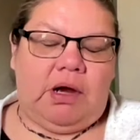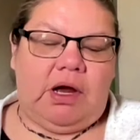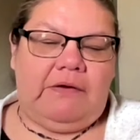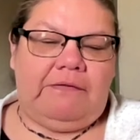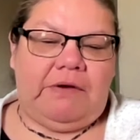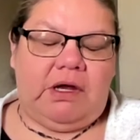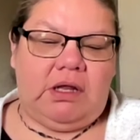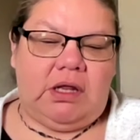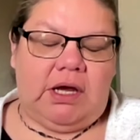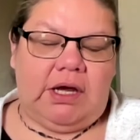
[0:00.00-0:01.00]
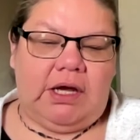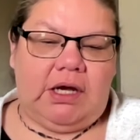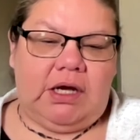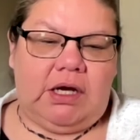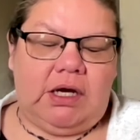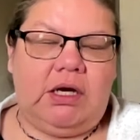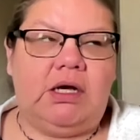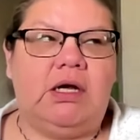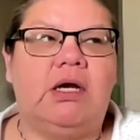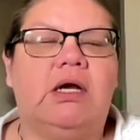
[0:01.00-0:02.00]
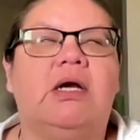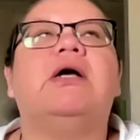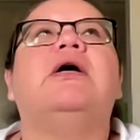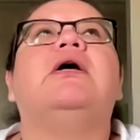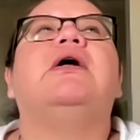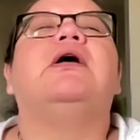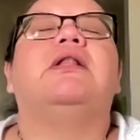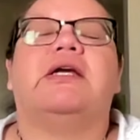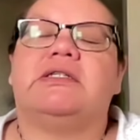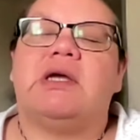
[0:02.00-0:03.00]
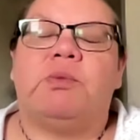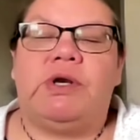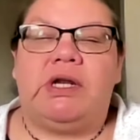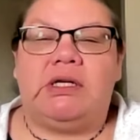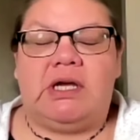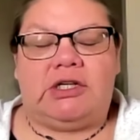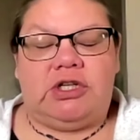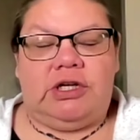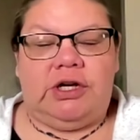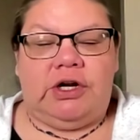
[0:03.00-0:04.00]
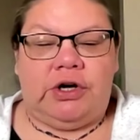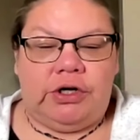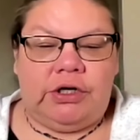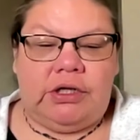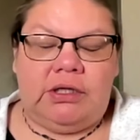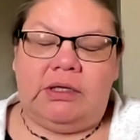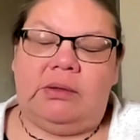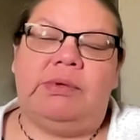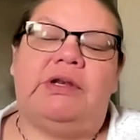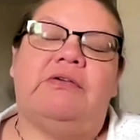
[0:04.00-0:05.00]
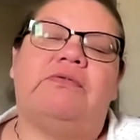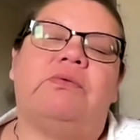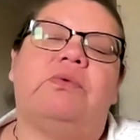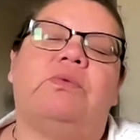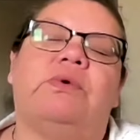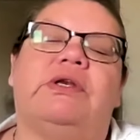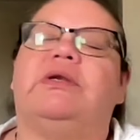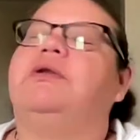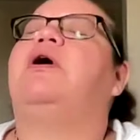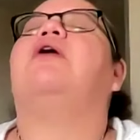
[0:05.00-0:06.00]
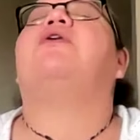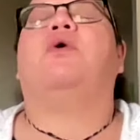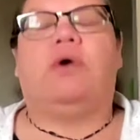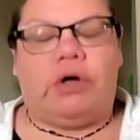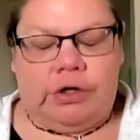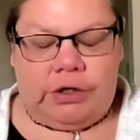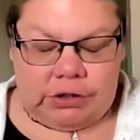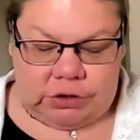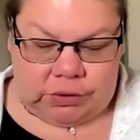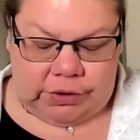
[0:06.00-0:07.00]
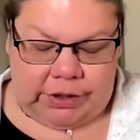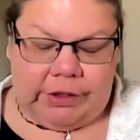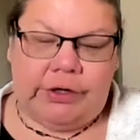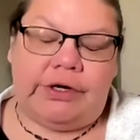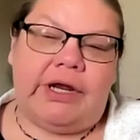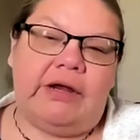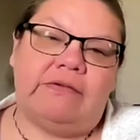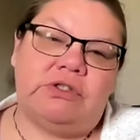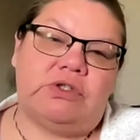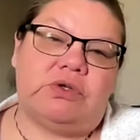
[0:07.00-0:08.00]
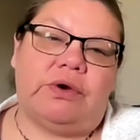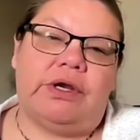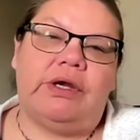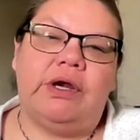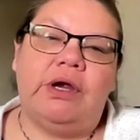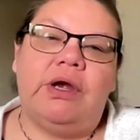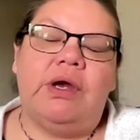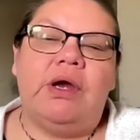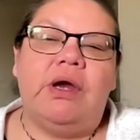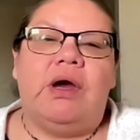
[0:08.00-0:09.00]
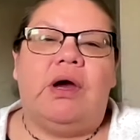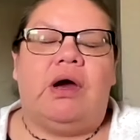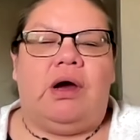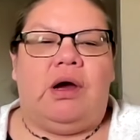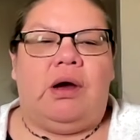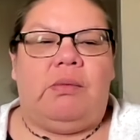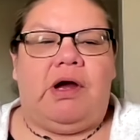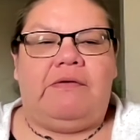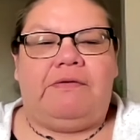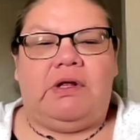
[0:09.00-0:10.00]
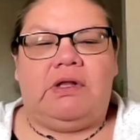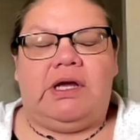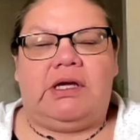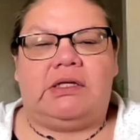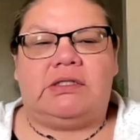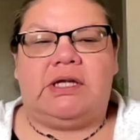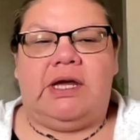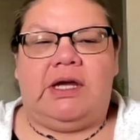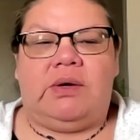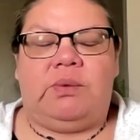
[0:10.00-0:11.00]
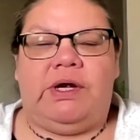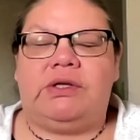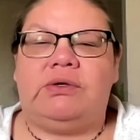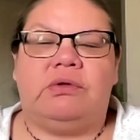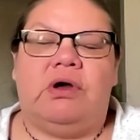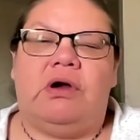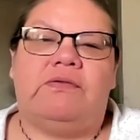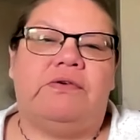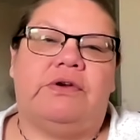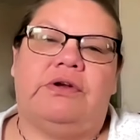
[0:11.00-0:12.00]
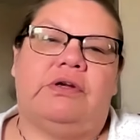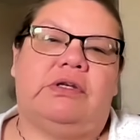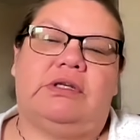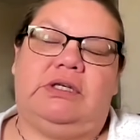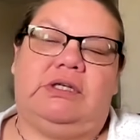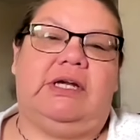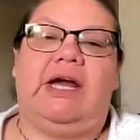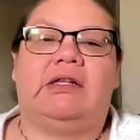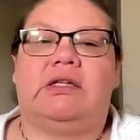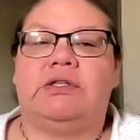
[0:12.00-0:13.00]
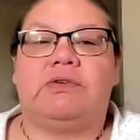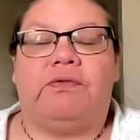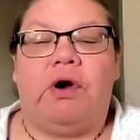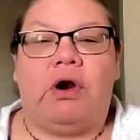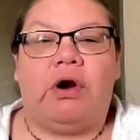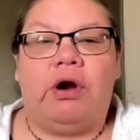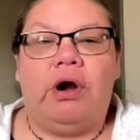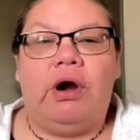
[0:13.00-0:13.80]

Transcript: I feel like like someone has actually heard a little bit of what heard our story, heard Haven's story. Um, I feel like it's taken way too long for to get this far.